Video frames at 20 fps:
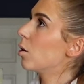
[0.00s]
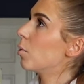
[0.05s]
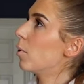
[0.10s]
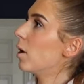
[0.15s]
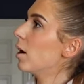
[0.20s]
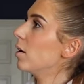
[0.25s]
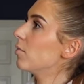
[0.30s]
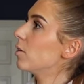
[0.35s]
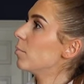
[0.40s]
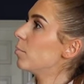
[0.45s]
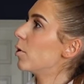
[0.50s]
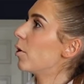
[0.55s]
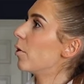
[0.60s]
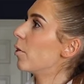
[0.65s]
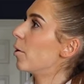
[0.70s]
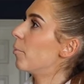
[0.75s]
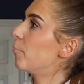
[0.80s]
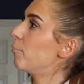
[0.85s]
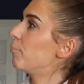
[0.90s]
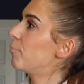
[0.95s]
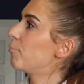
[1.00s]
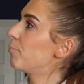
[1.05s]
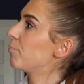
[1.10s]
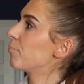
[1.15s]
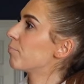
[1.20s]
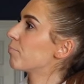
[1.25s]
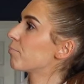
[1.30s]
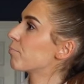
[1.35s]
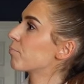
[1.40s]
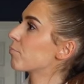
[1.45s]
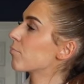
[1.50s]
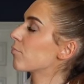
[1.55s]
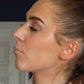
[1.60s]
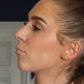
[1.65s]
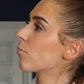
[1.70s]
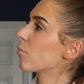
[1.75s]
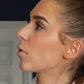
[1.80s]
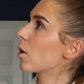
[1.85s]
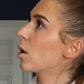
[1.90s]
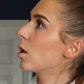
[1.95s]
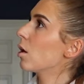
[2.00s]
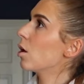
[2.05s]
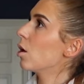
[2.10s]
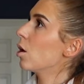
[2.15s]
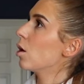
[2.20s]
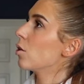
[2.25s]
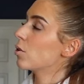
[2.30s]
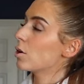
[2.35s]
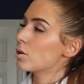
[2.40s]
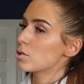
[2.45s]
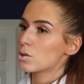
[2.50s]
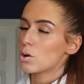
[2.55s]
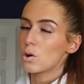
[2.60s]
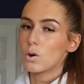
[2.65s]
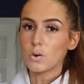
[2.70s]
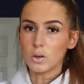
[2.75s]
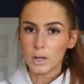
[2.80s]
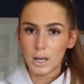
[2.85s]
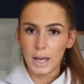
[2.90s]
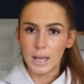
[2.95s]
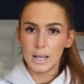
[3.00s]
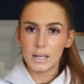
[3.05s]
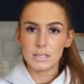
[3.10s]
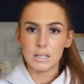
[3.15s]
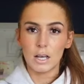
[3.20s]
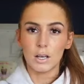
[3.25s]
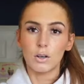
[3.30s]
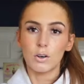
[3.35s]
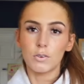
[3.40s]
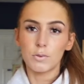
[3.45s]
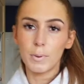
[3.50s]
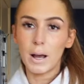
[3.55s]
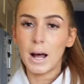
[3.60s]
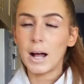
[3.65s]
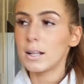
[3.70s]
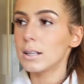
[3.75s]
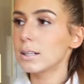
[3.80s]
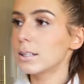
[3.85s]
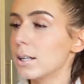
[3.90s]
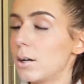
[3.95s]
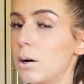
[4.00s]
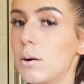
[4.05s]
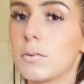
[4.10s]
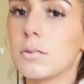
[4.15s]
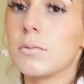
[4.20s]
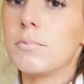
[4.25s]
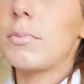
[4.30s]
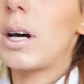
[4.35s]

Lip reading: Where have I put them? Those corn cakes that I got from Aldi on